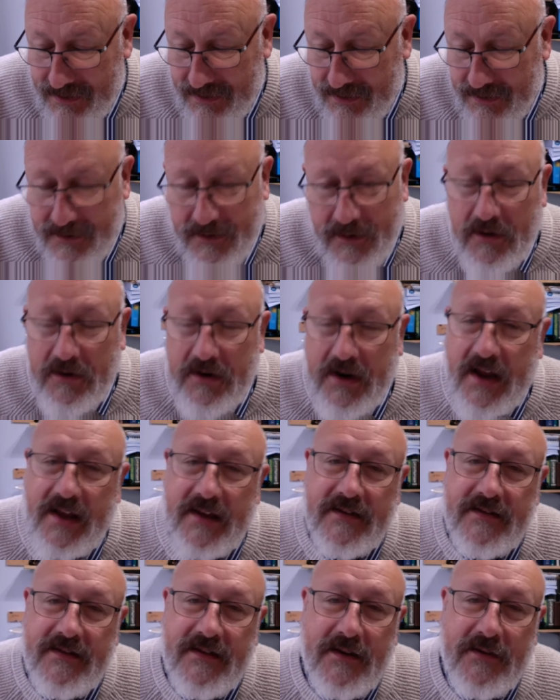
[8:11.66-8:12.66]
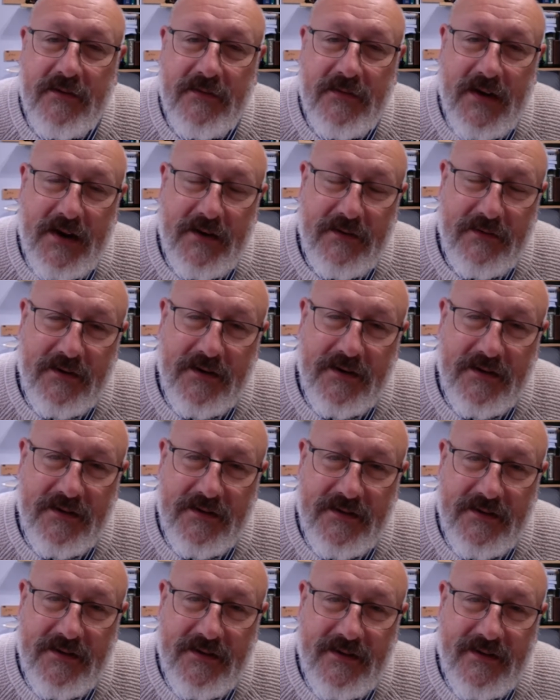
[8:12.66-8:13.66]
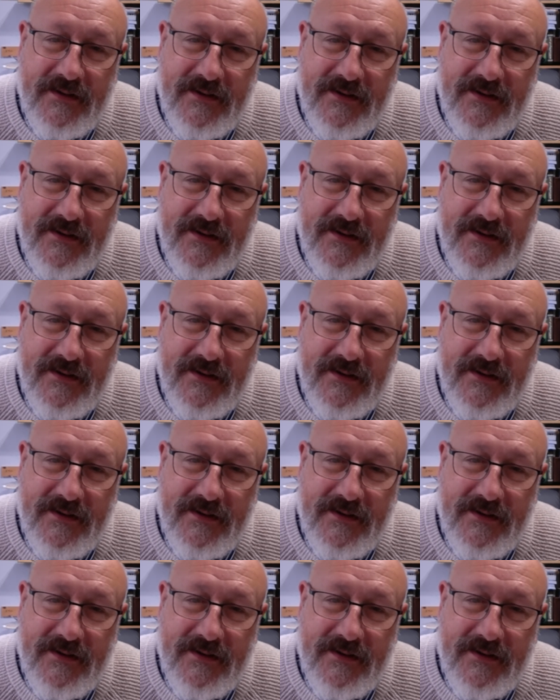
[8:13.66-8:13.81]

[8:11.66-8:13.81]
God has no favourites.